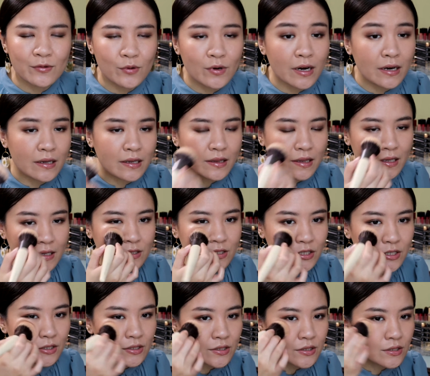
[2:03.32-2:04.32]
or anything. It's
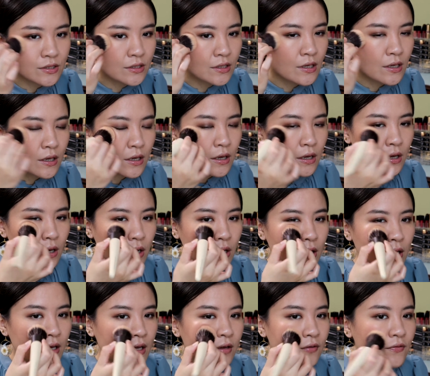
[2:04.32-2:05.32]
just
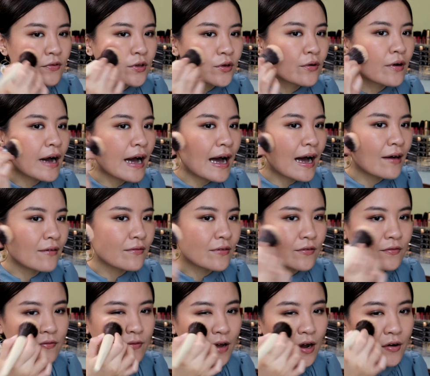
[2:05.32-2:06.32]
if you have a
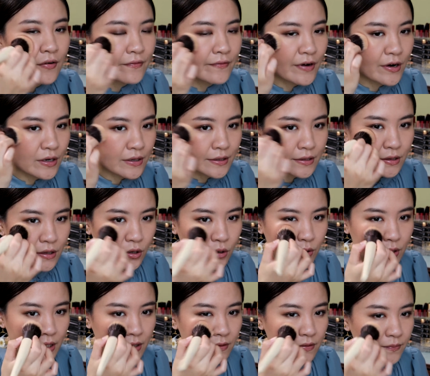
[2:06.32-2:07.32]
very
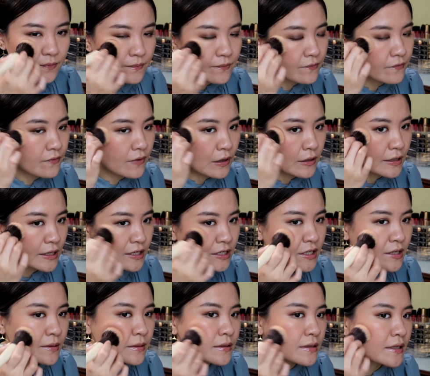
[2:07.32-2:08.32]
glowy
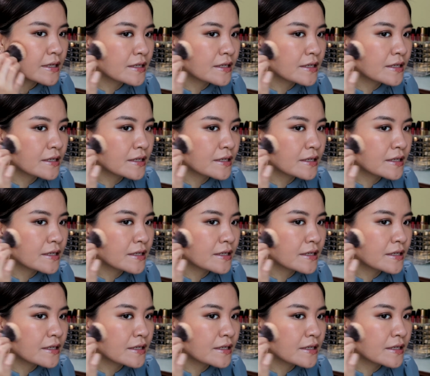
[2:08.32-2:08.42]
foundation,